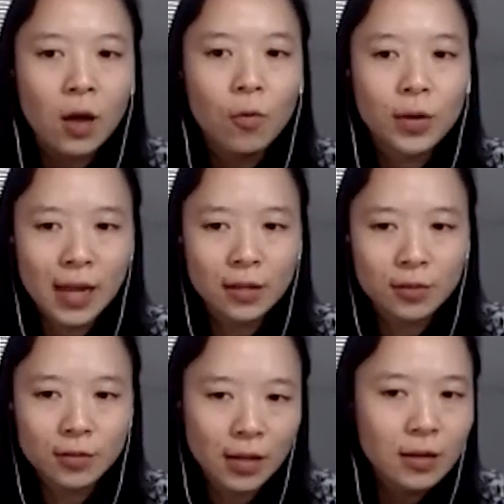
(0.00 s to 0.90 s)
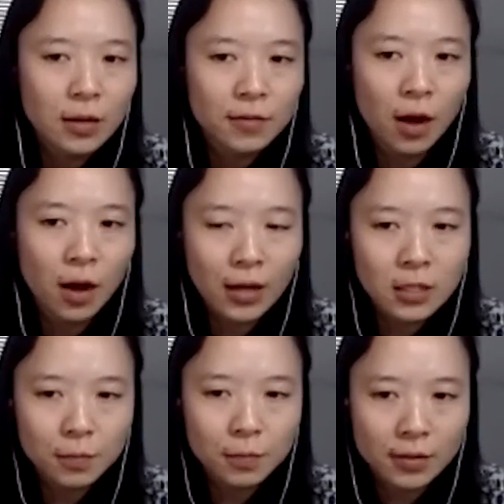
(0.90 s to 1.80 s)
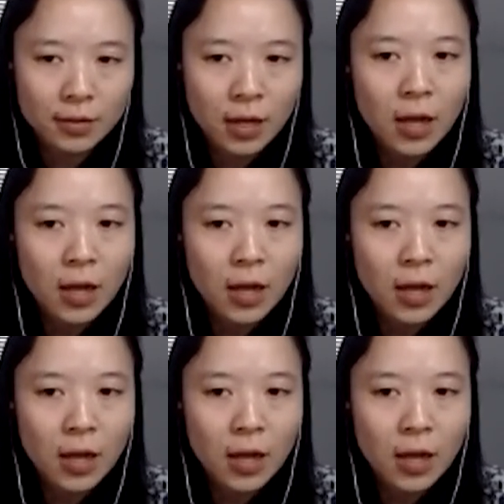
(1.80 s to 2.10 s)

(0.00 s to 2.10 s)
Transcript: we tend to think of the hotspots